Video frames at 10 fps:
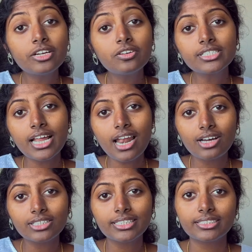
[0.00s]
reduce the
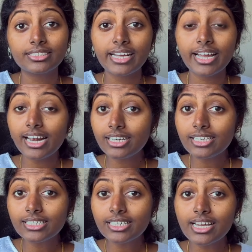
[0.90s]
losses, the
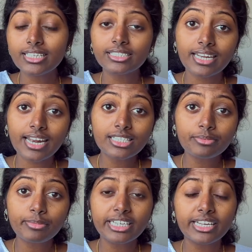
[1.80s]
electricity is
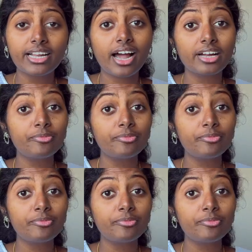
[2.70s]
transmitted